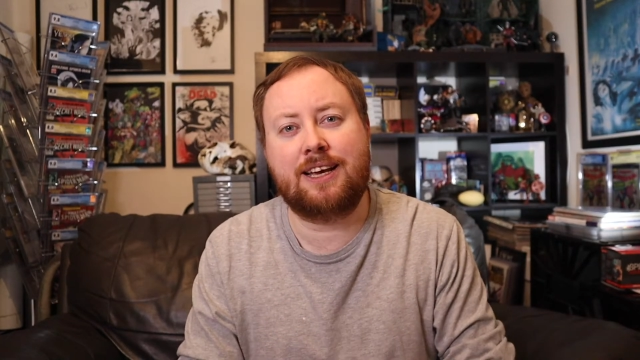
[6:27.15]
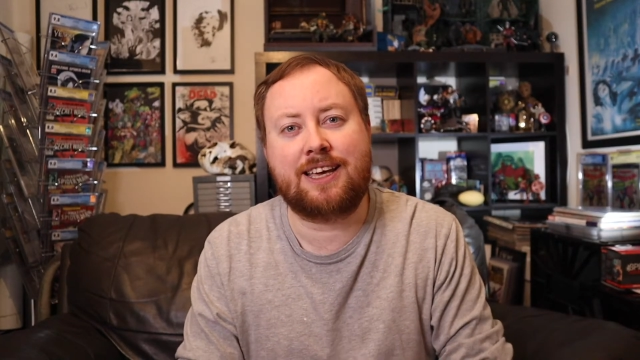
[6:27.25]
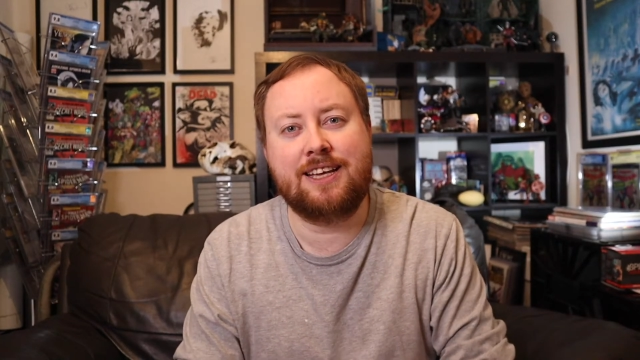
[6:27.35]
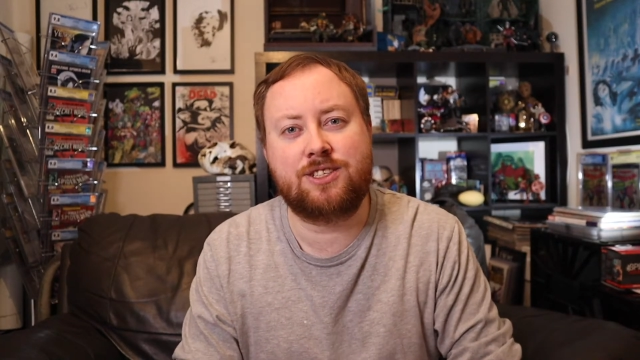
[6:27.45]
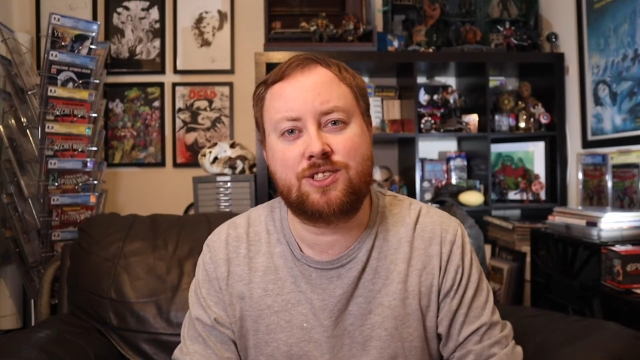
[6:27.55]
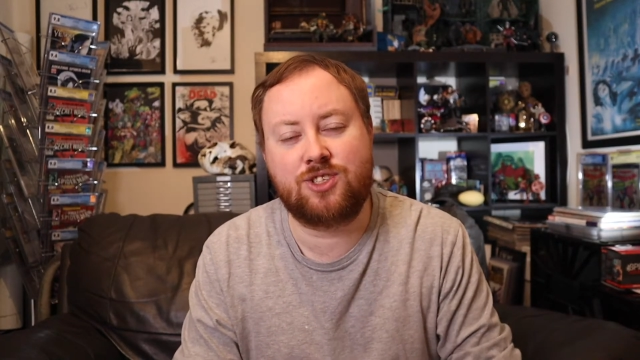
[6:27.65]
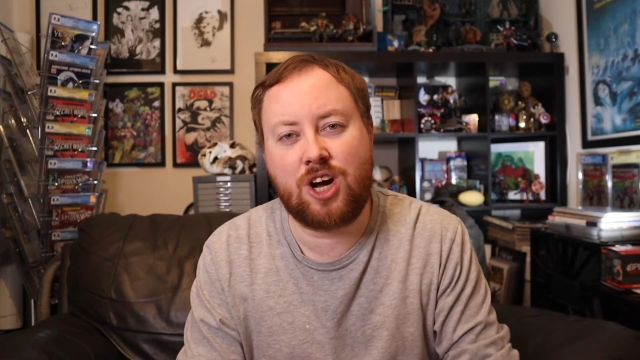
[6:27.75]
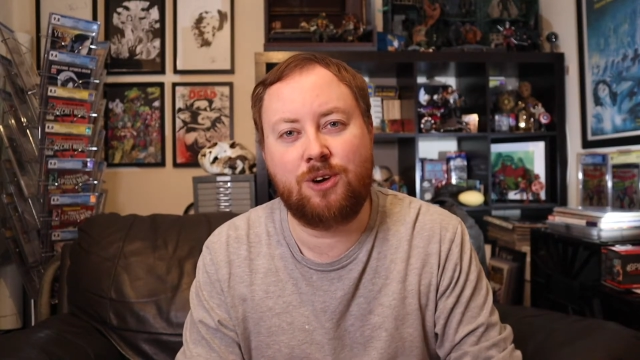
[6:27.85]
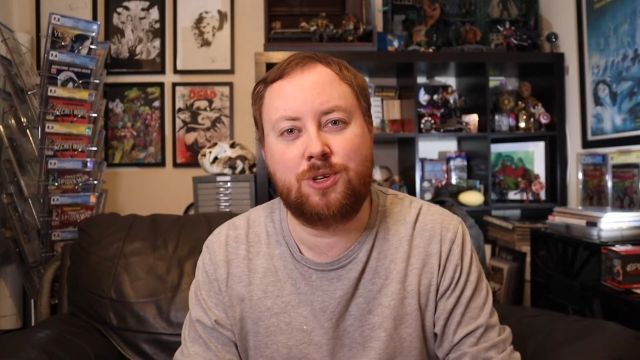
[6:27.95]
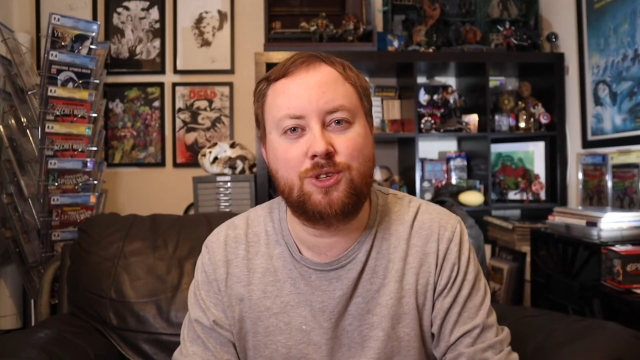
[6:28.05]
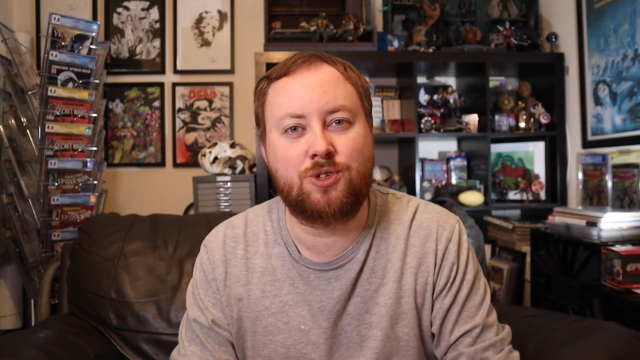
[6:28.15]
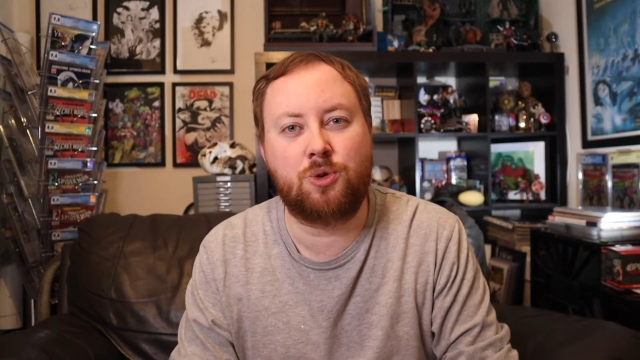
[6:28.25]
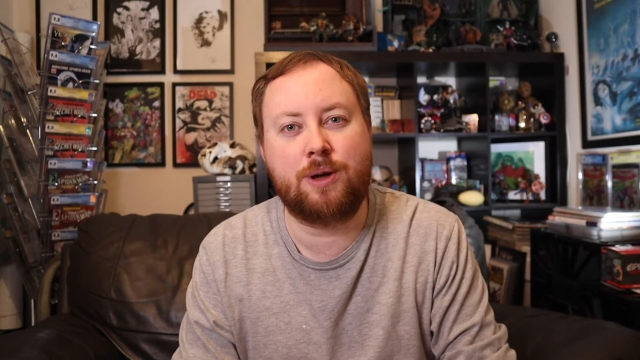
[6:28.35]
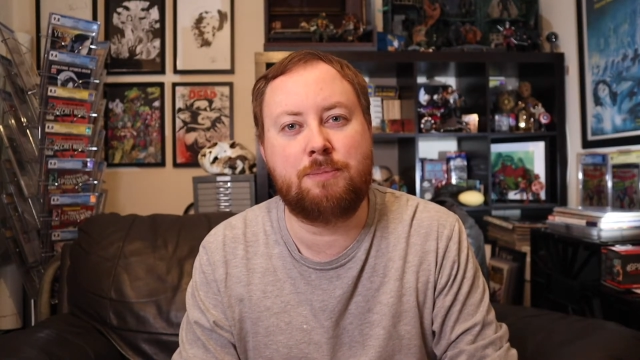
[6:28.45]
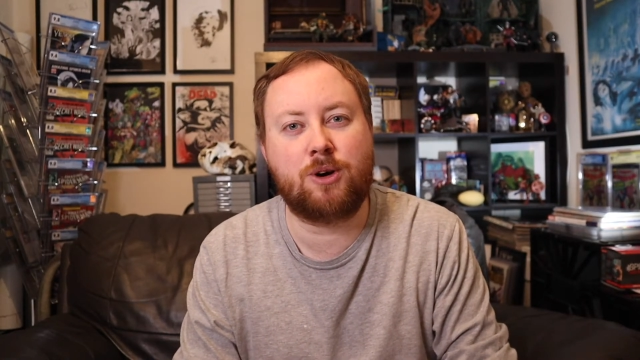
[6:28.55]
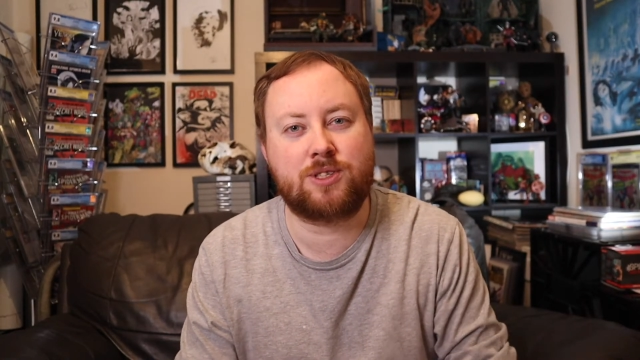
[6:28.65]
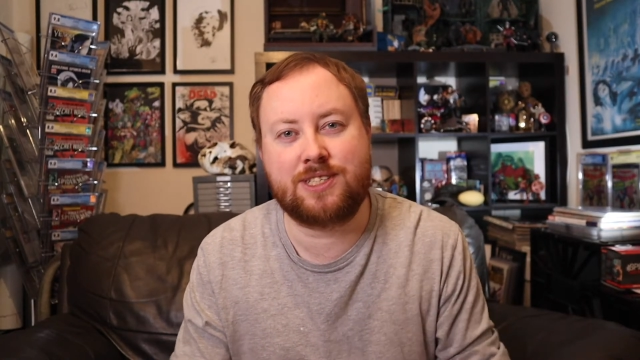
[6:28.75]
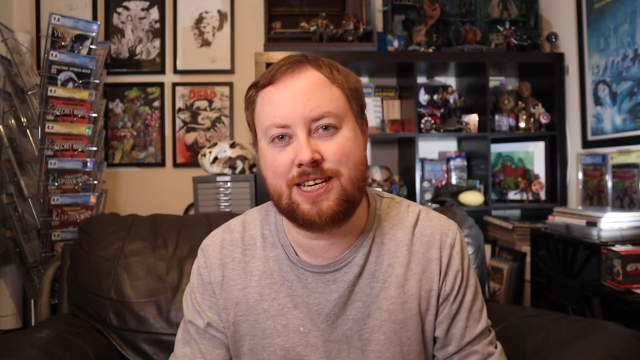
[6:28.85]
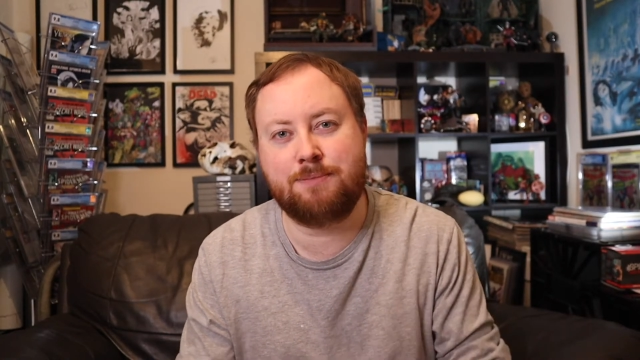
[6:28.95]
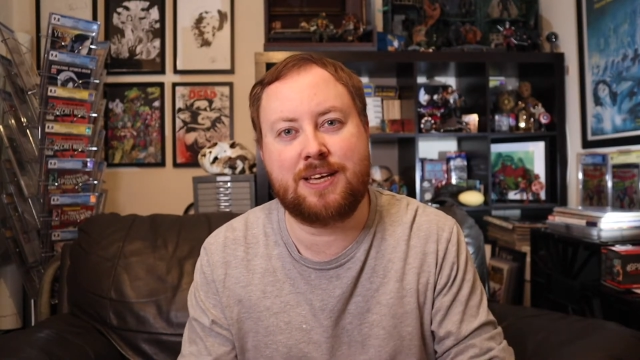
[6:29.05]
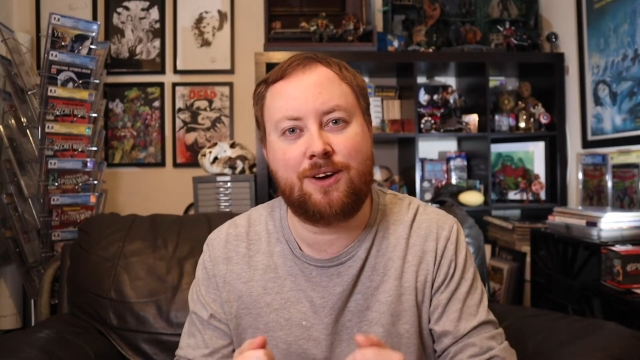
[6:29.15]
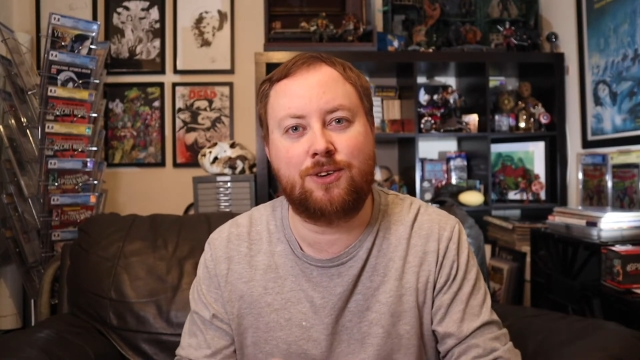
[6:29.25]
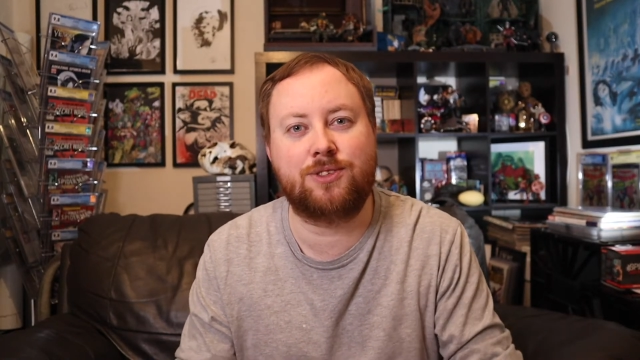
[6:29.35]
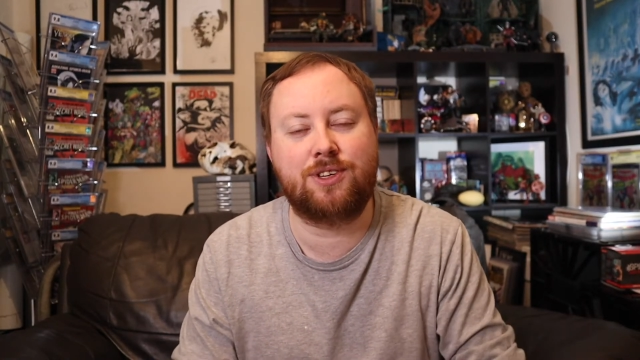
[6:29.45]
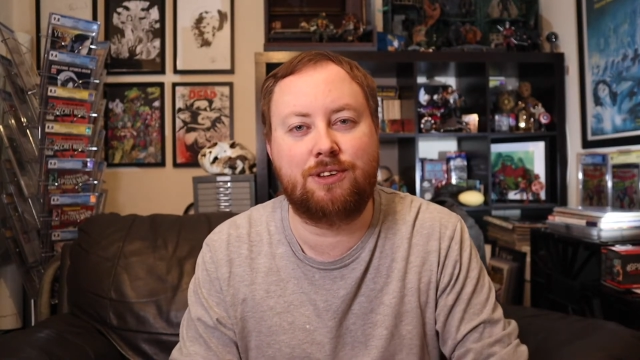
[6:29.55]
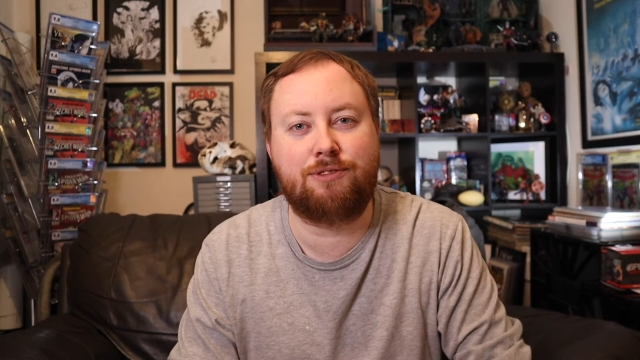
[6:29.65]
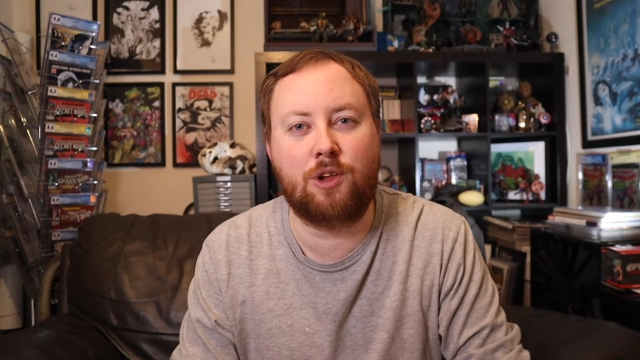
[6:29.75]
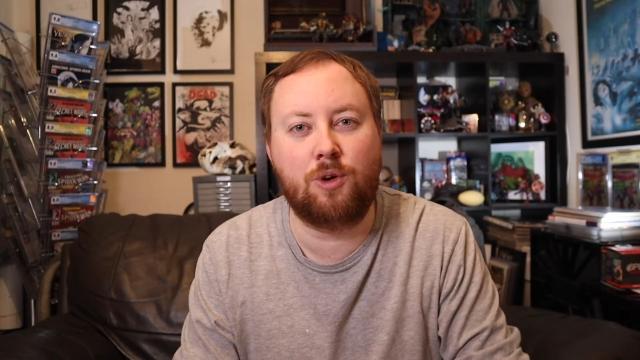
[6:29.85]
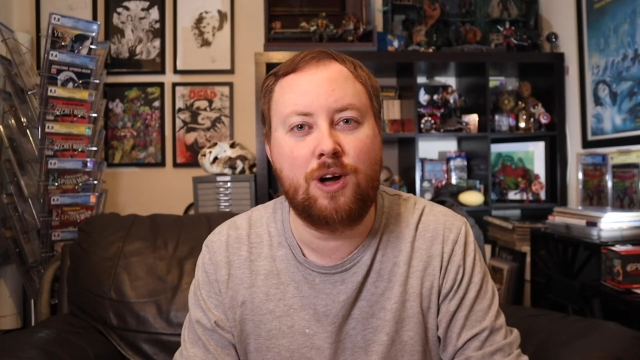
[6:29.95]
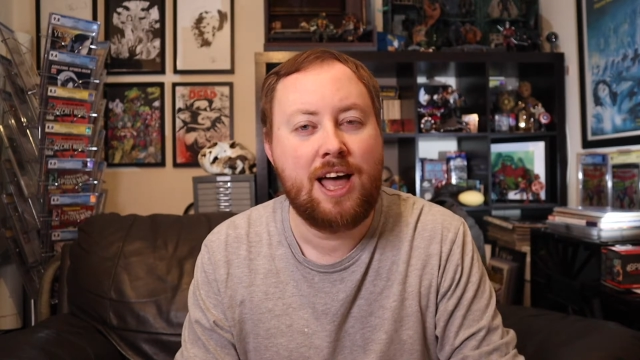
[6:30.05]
kid's childhood toy box tipped out onto the floor